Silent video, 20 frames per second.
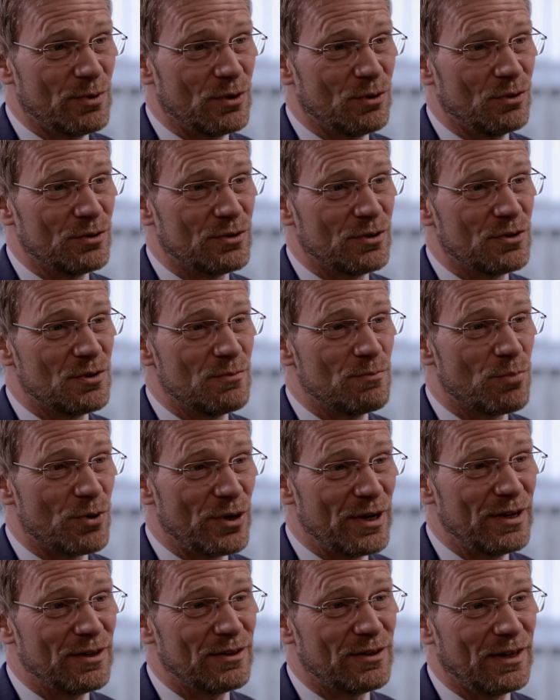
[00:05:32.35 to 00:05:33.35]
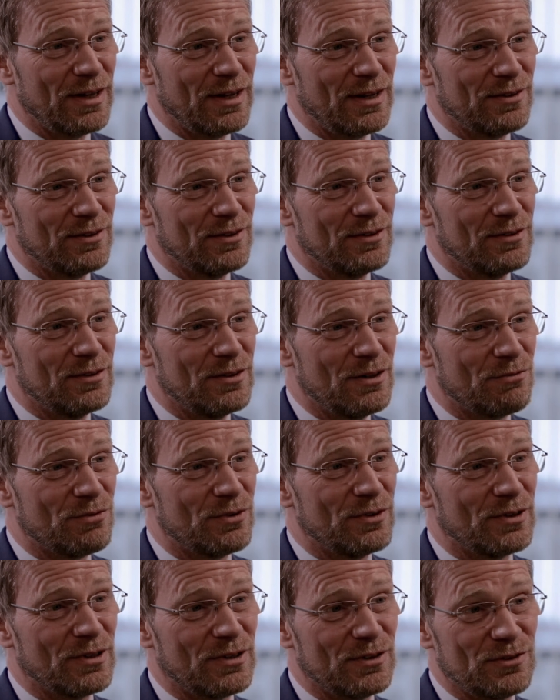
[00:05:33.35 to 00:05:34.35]
but also to bring together
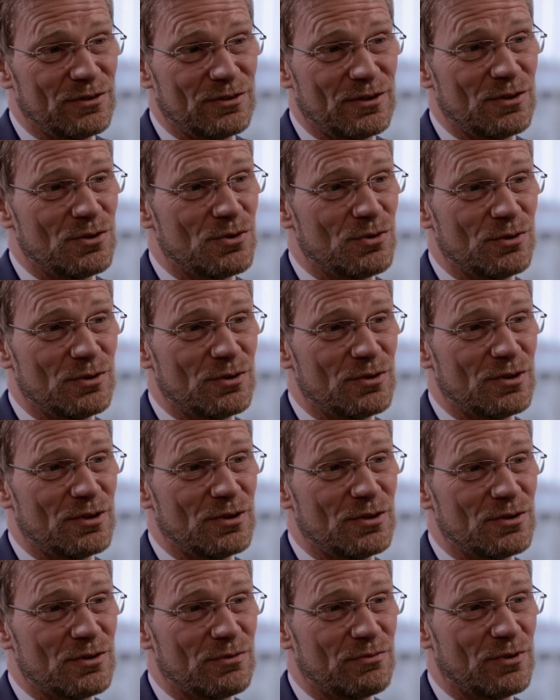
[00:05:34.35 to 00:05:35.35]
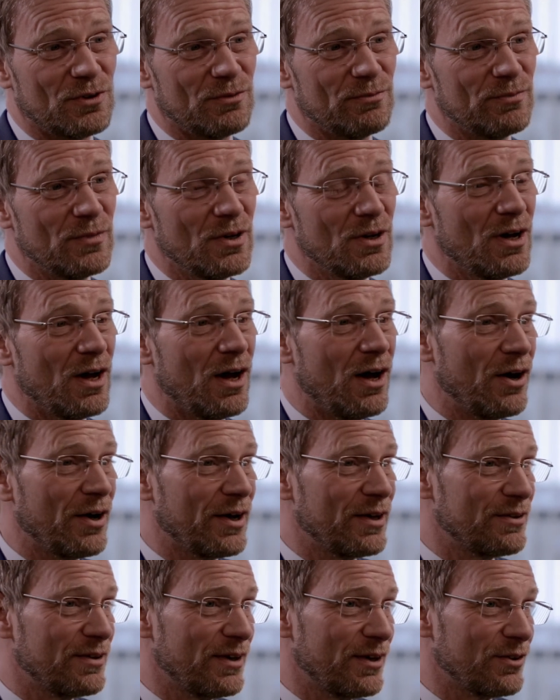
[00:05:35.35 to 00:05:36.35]
different constituencies, from
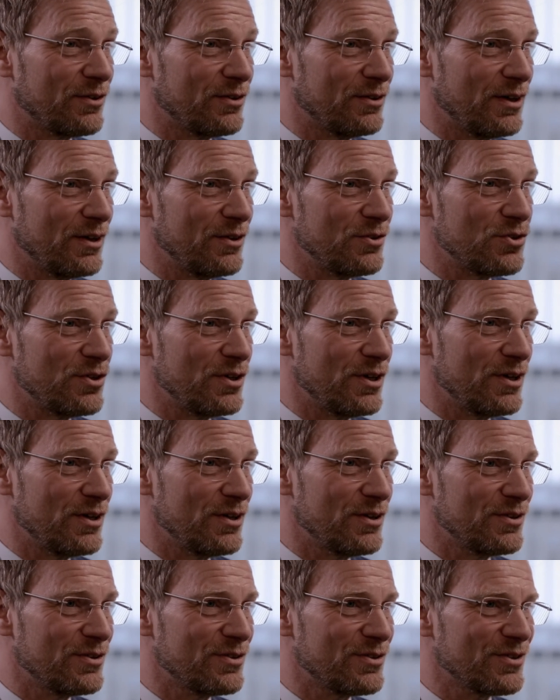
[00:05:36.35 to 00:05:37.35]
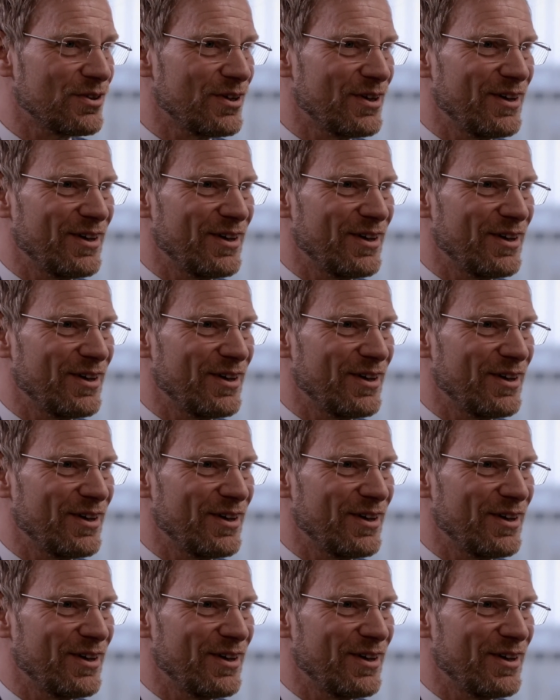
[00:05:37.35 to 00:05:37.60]
architects and engineers